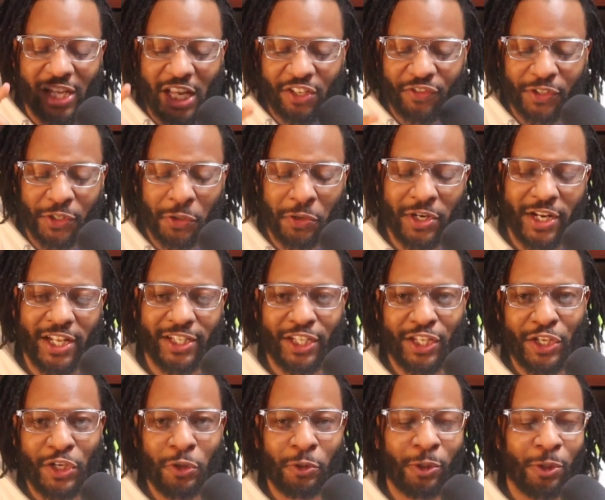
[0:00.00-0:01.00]
Thanks for tuning in to
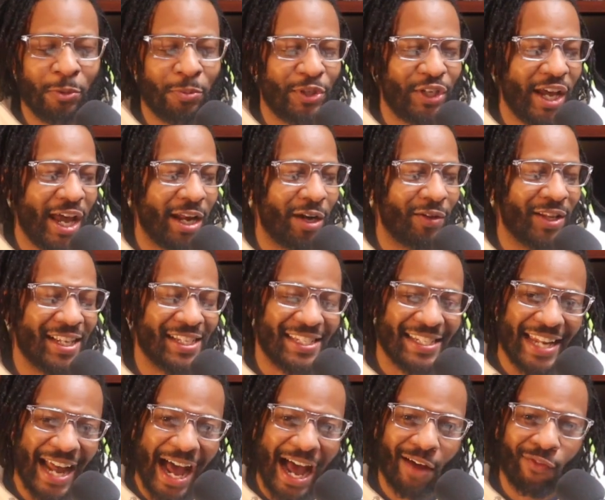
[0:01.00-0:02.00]
the YouTube channel. Let's
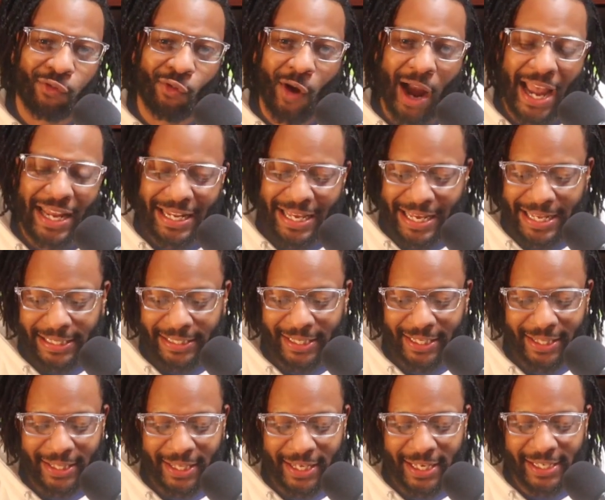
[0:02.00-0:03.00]
dive right
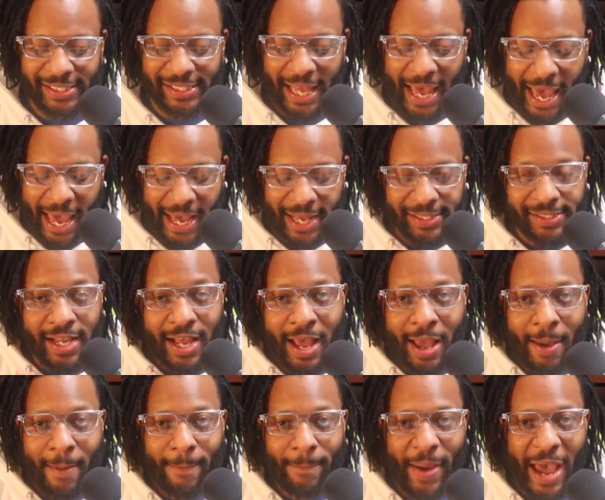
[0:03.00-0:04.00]
into this, as
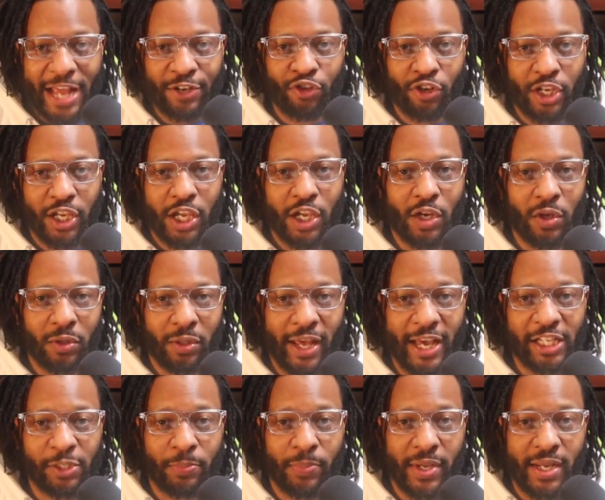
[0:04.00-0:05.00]
Patrick Keel
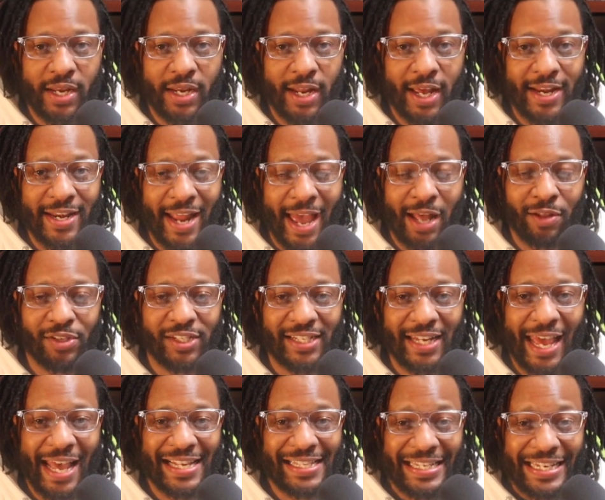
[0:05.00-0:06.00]
has been announced
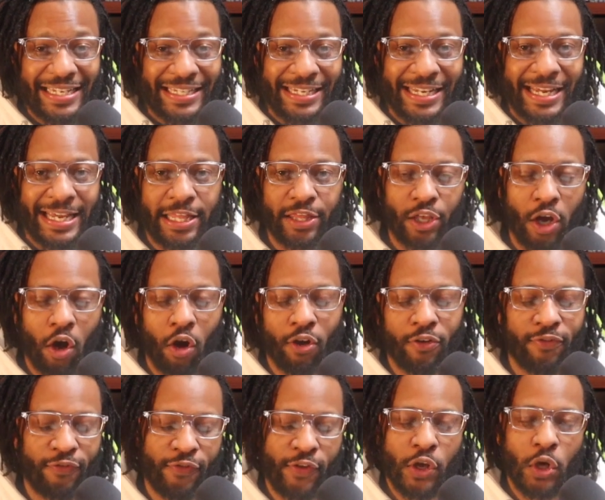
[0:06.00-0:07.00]
as the 10th
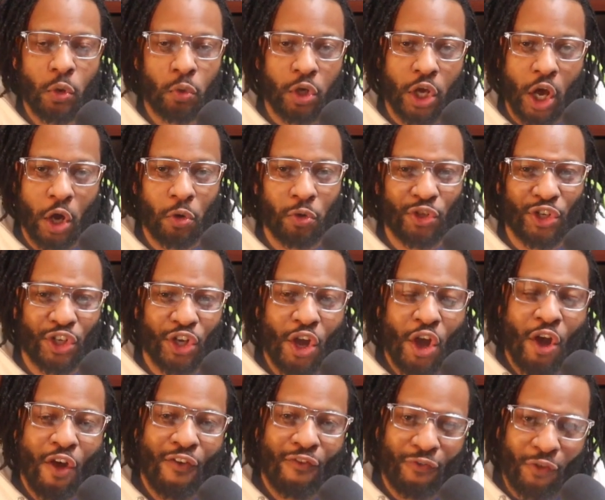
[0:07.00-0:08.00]
on-field coach
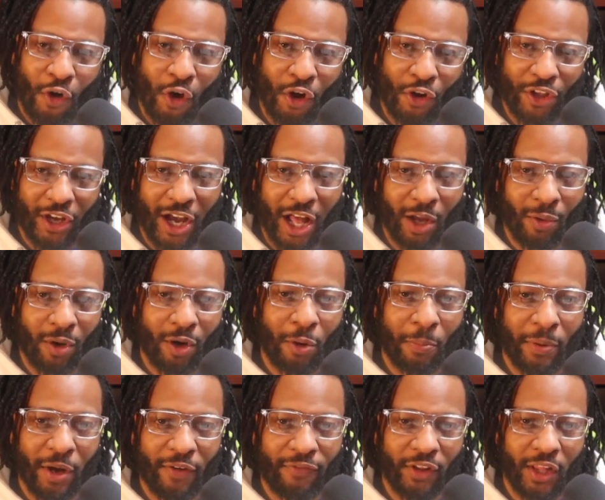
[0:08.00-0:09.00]
for the Colorado
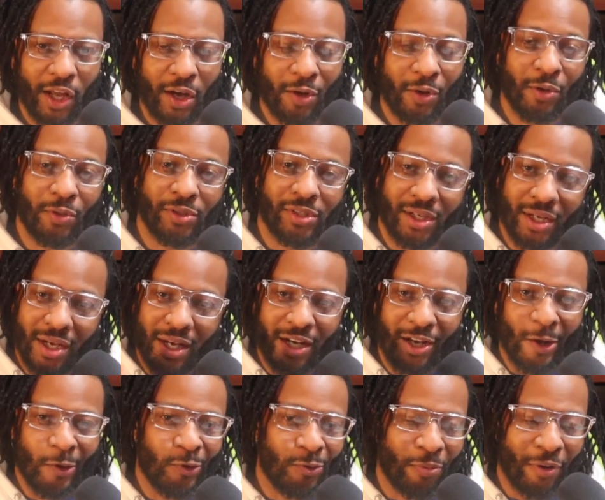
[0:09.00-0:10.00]
Buffaloes.
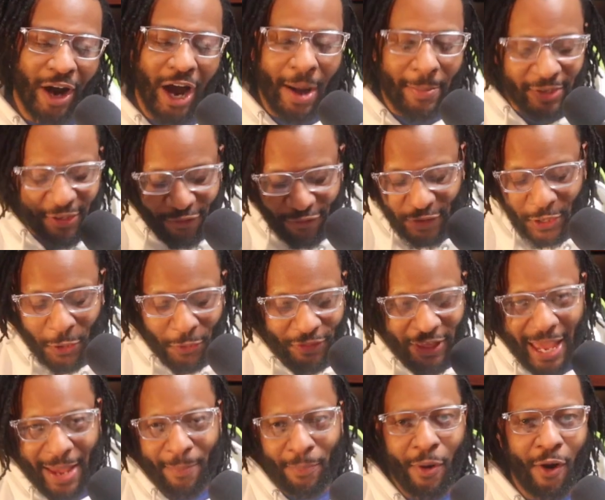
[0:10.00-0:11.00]
Coach Prime has filled
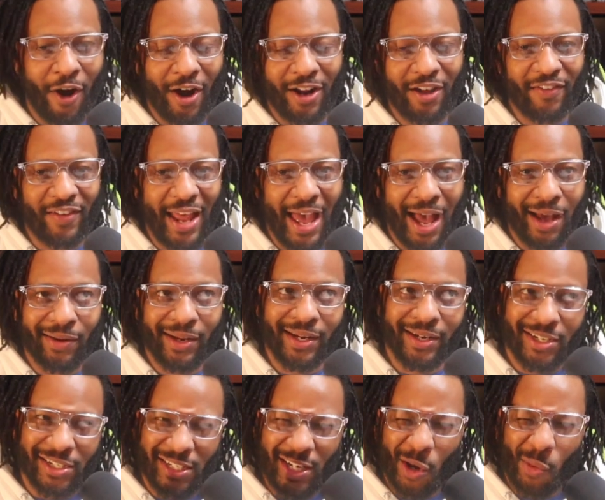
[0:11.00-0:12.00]
that part of it out, and
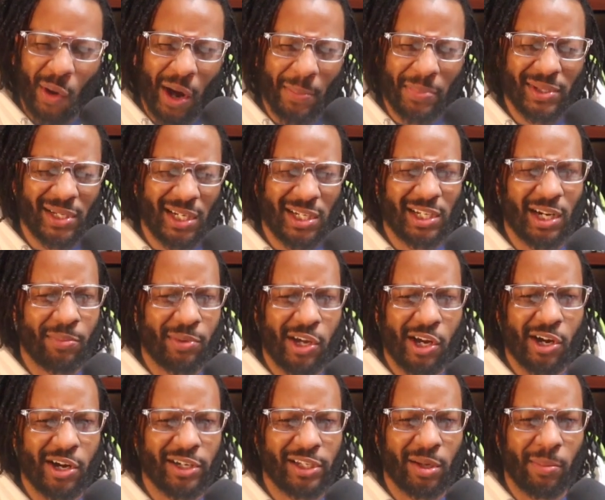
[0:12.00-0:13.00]
there's still one position I'm
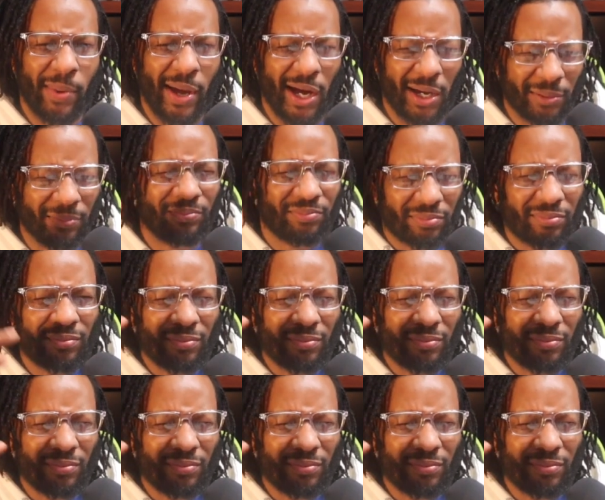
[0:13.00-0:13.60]
curious about.